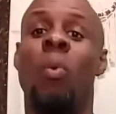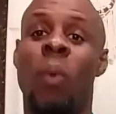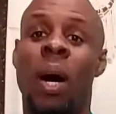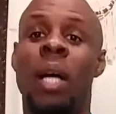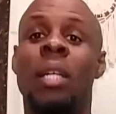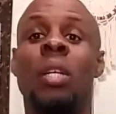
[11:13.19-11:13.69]

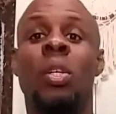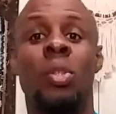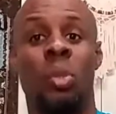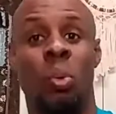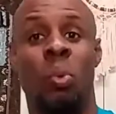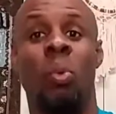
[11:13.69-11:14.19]
1,
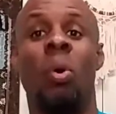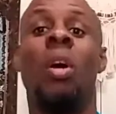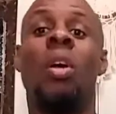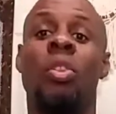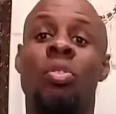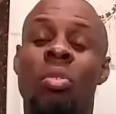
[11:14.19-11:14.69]
2,
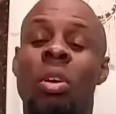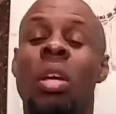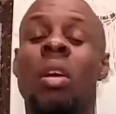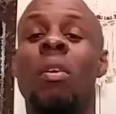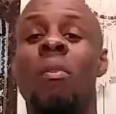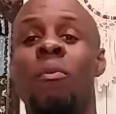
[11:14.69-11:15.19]
3,
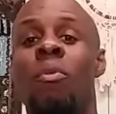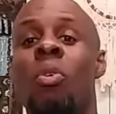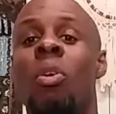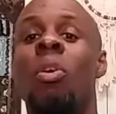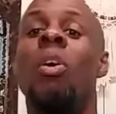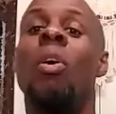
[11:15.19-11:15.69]

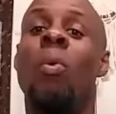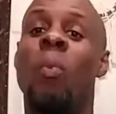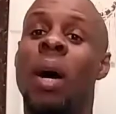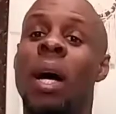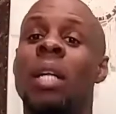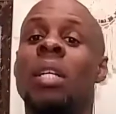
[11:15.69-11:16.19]
4.
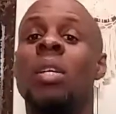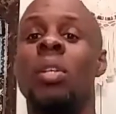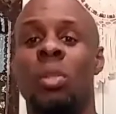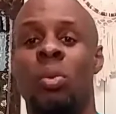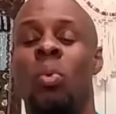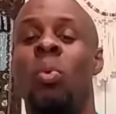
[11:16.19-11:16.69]
1,
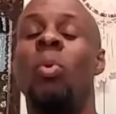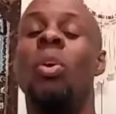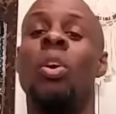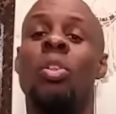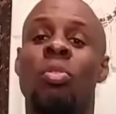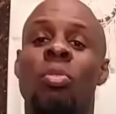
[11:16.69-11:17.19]
2,
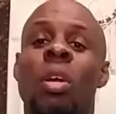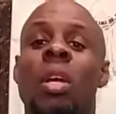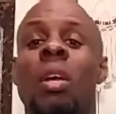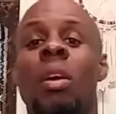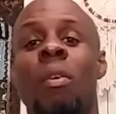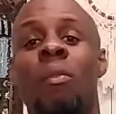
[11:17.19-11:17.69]

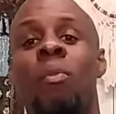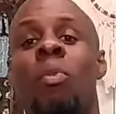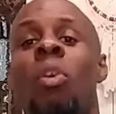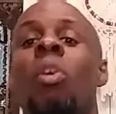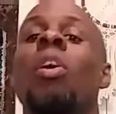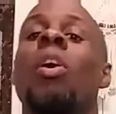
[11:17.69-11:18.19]
3,
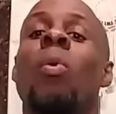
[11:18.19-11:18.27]
4.